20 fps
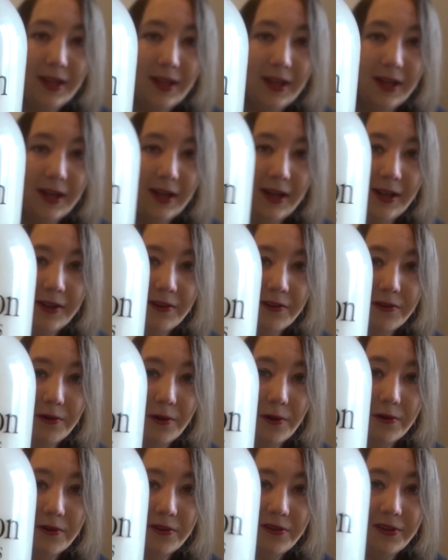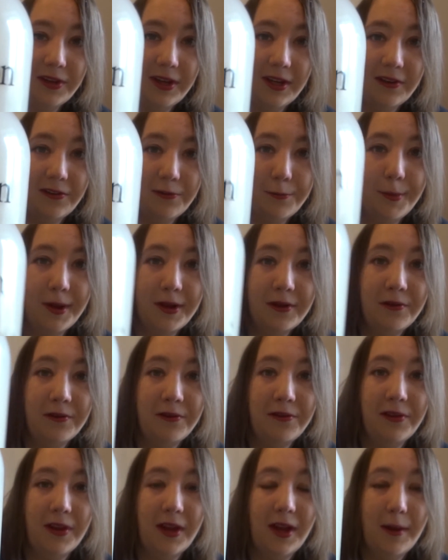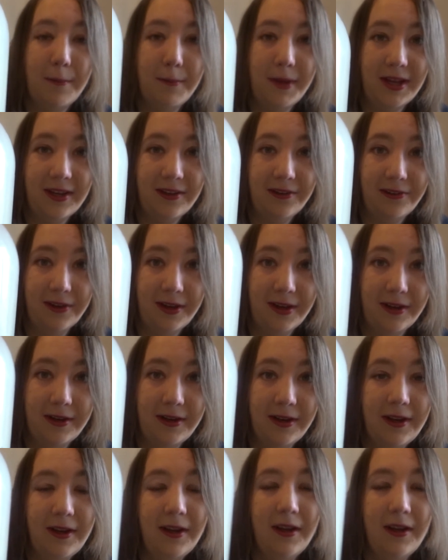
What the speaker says: and honestly it smells amazing.